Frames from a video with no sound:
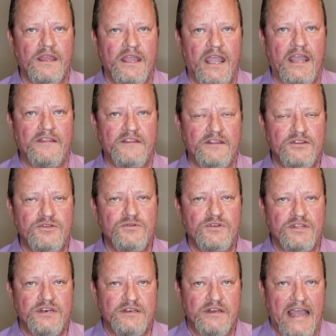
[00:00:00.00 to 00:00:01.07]
and then you
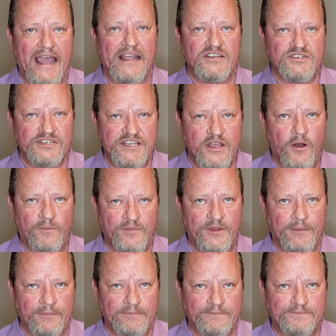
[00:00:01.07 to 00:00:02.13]
can actually help them.